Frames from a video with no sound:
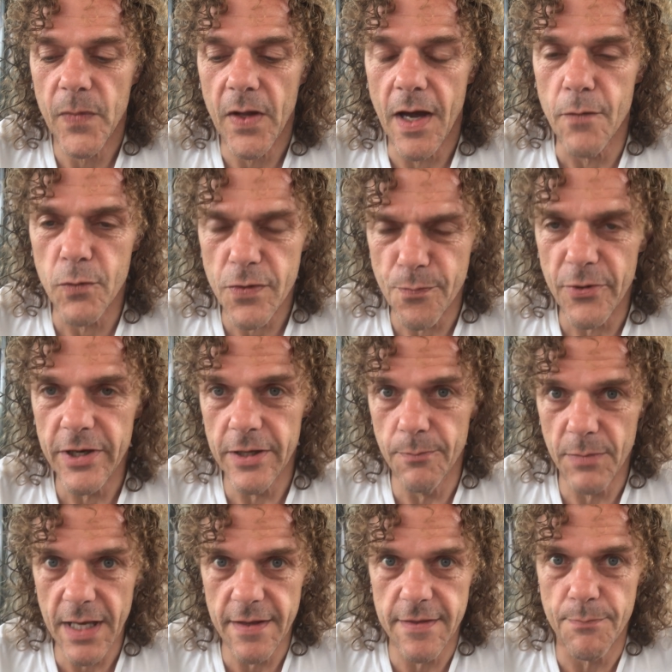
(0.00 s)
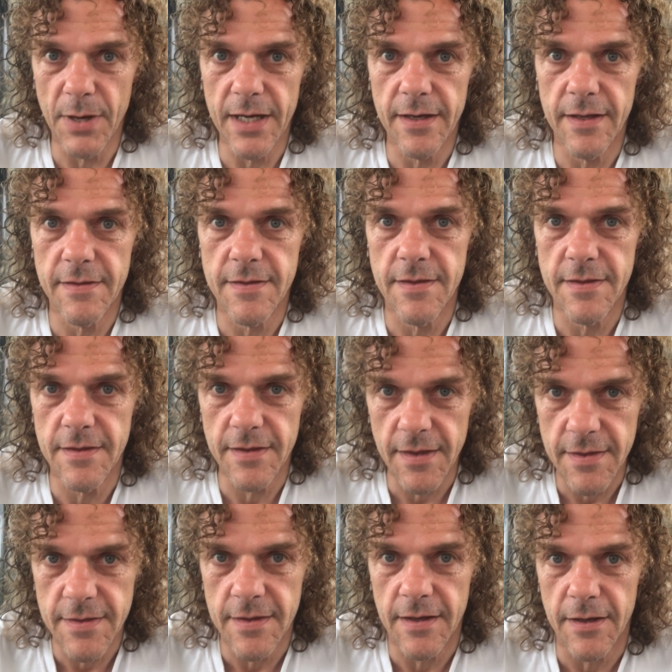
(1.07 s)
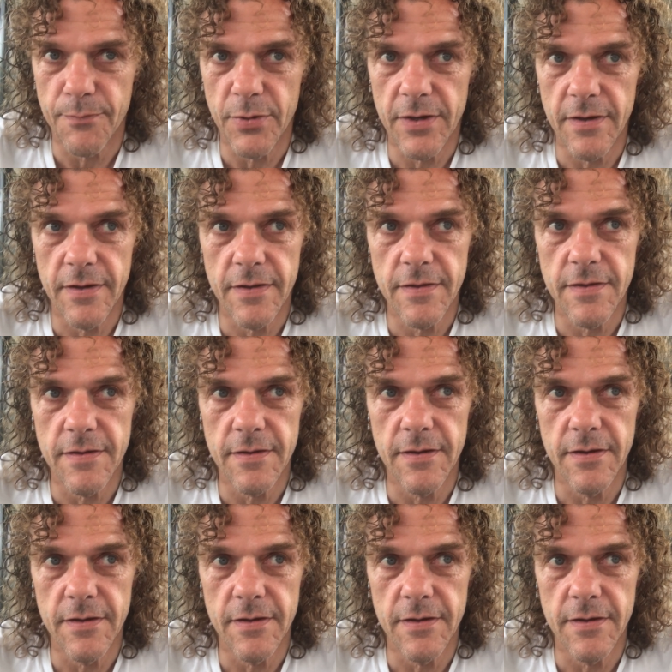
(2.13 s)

I was pretty amazed by that statistic because,